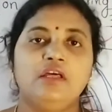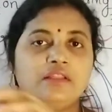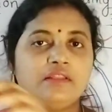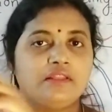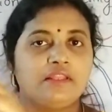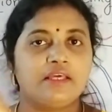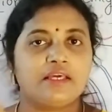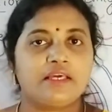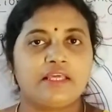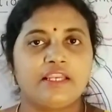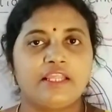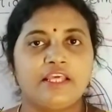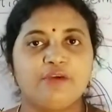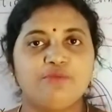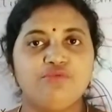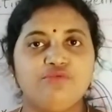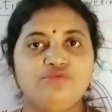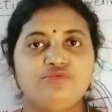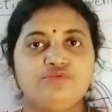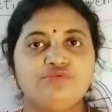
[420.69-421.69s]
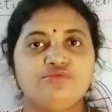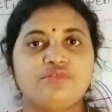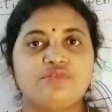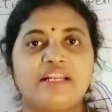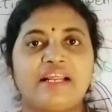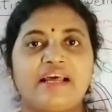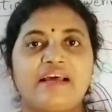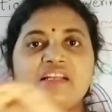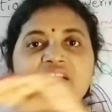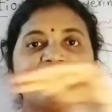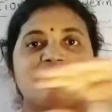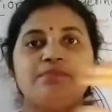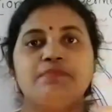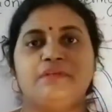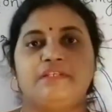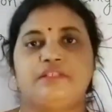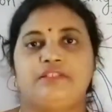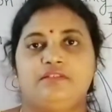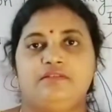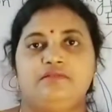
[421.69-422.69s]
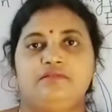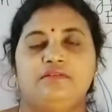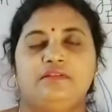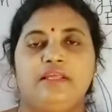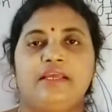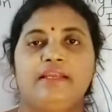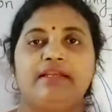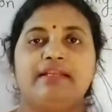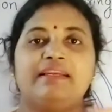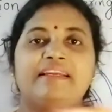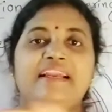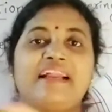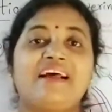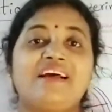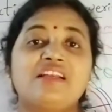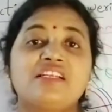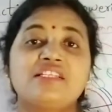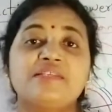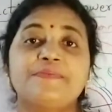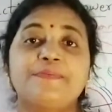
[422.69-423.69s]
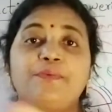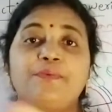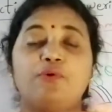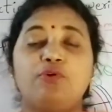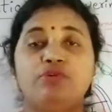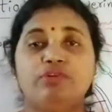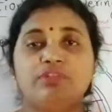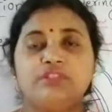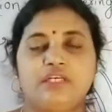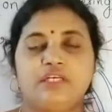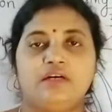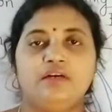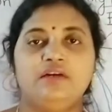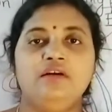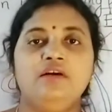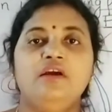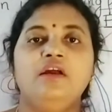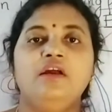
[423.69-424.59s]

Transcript: They can able to transmit. They transport the